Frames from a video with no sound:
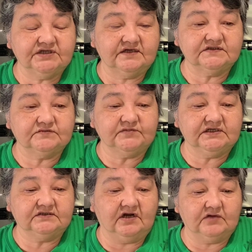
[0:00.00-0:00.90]
had this
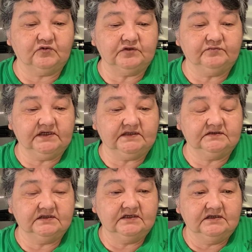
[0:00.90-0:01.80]
big cardboard bin
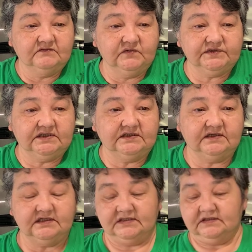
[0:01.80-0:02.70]
with
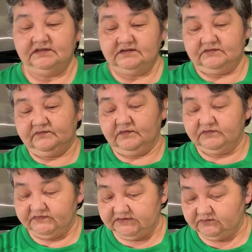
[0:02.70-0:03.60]
from
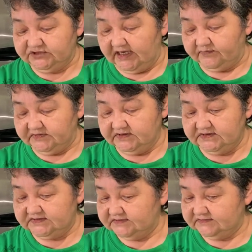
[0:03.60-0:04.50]
some
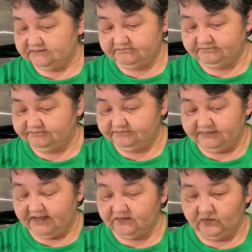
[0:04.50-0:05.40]
Japanese,
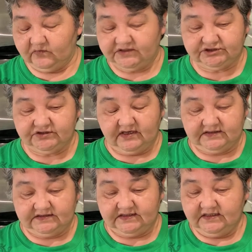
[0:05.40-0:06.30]
I don't know what she got
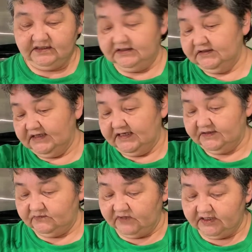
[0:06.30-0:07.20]
in it, and it had a
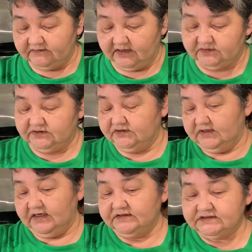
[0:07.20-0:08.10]
ring around it, and you
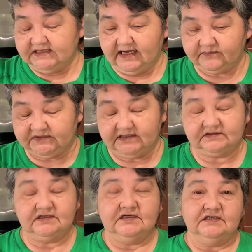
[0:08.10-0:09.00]
unsnapped it,
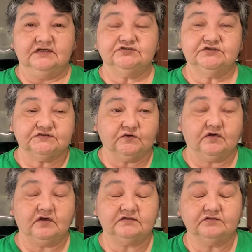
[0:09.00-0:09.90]
and she stored
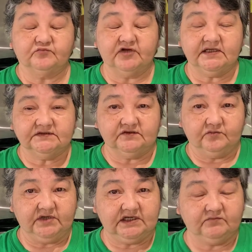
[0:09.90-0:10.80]
all her bread in there,
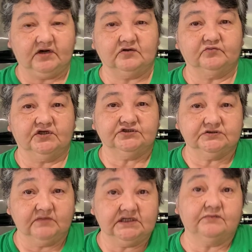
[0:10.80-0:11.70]
baking powder bread. She'd
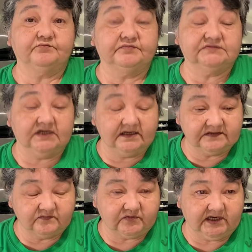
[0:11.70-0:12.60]
make a ton
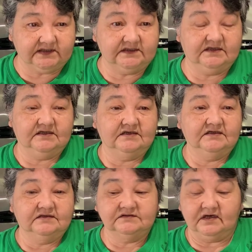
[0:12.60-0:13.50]
of bread,
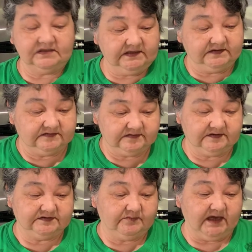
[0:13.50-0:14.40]
not like
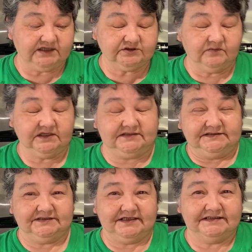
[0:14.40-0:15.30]
the batch I'm making
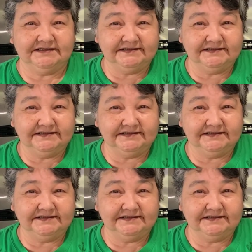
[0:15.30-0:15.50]
today,